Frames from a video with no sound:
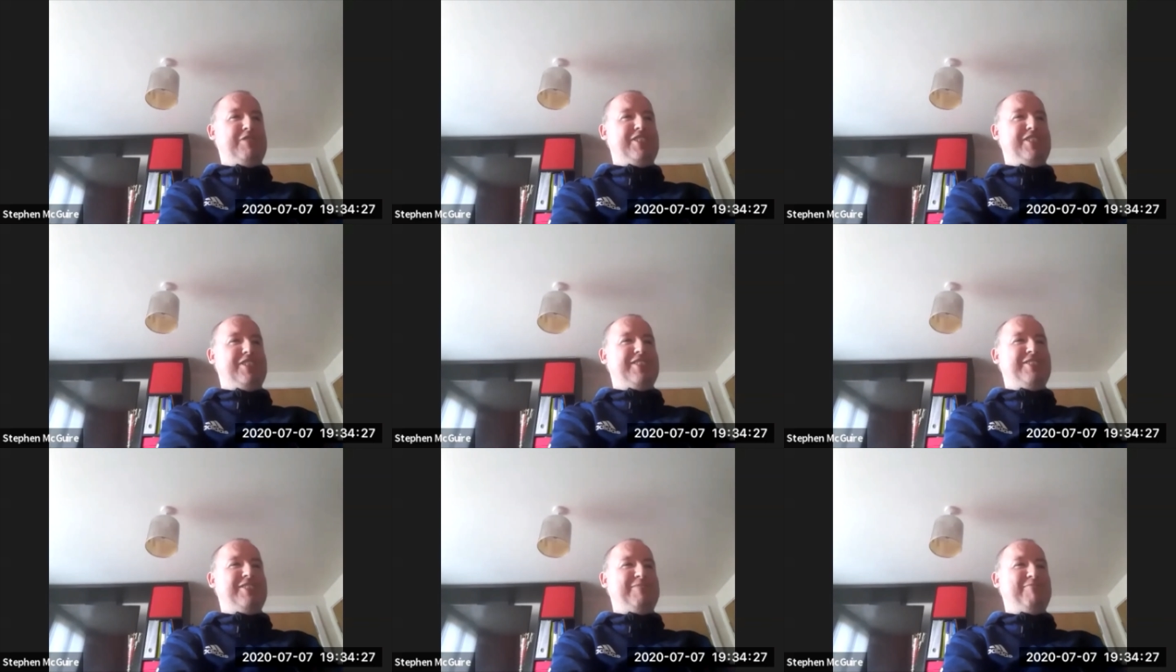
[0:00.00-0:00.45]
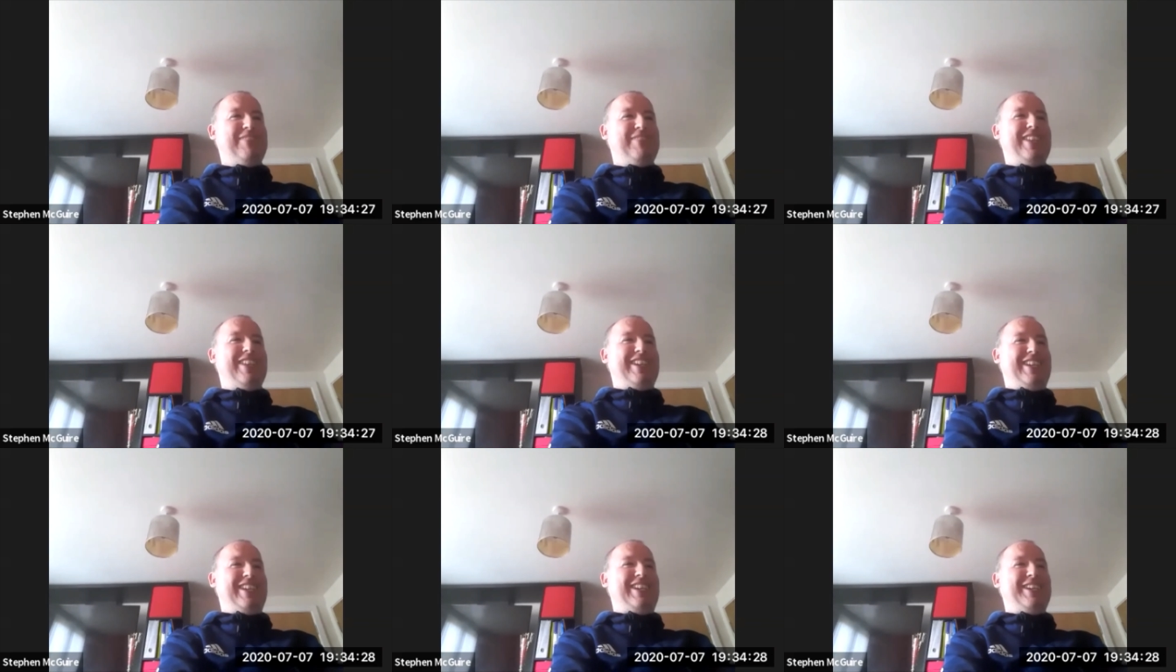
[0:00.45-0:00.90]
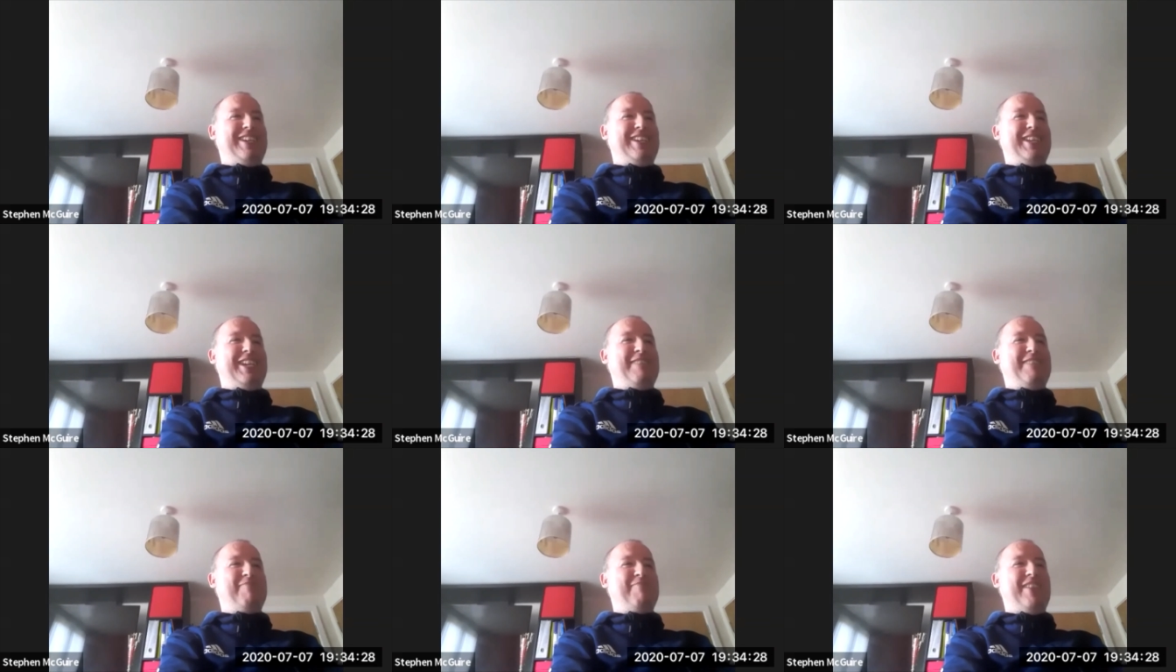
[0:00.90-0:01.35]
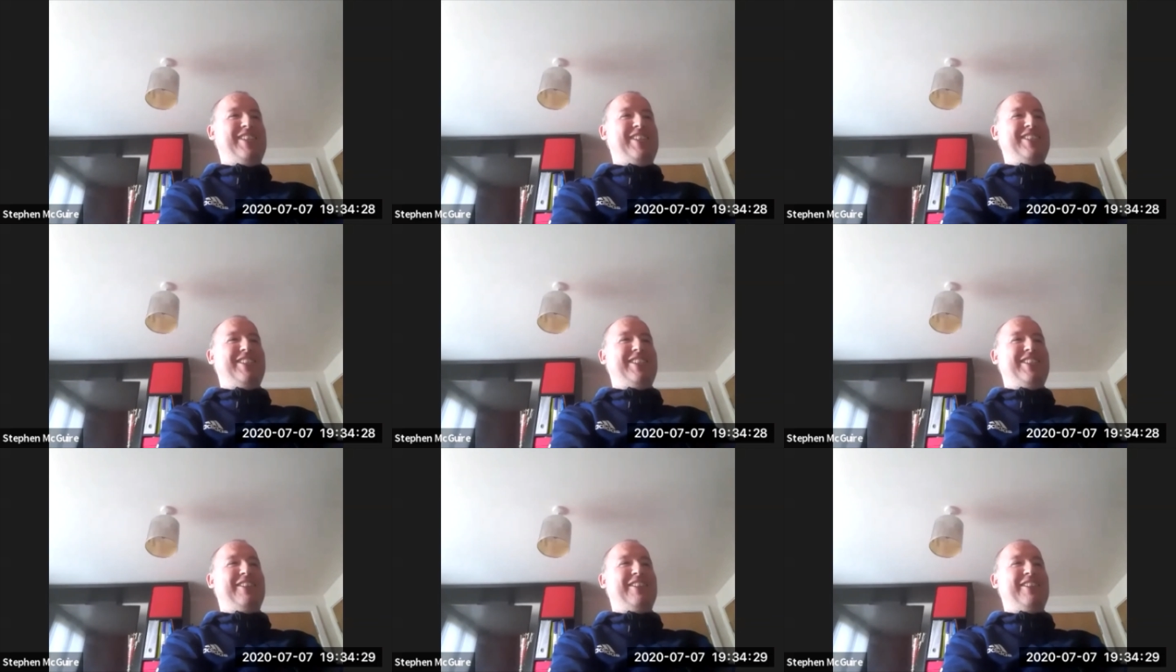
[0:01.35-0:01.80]
So that kind of brings
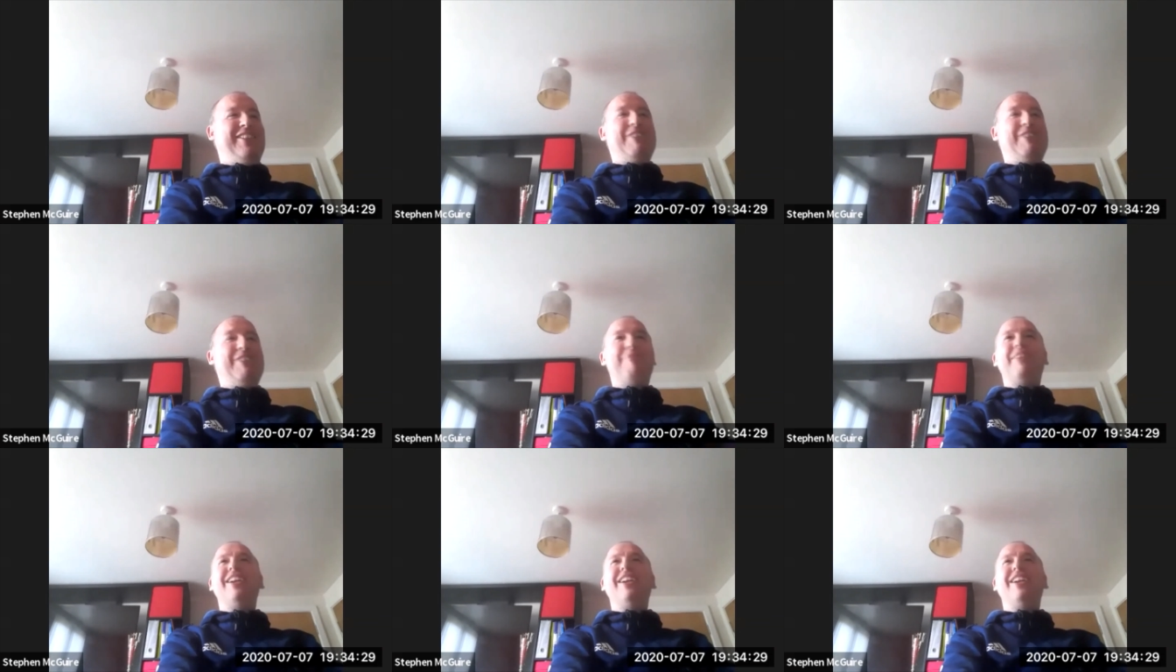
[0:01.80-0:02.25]
you down a little bit.